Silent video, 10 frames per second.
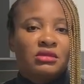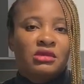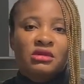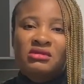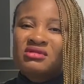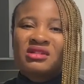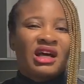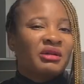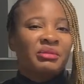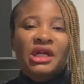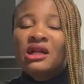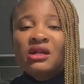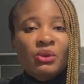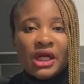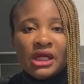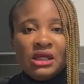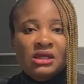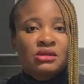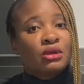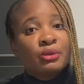It can be anywhere.
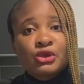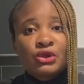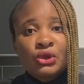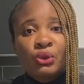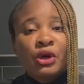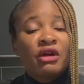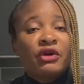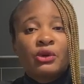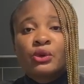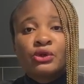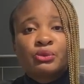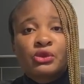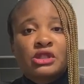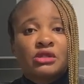It's up to you, wherever you want to put it.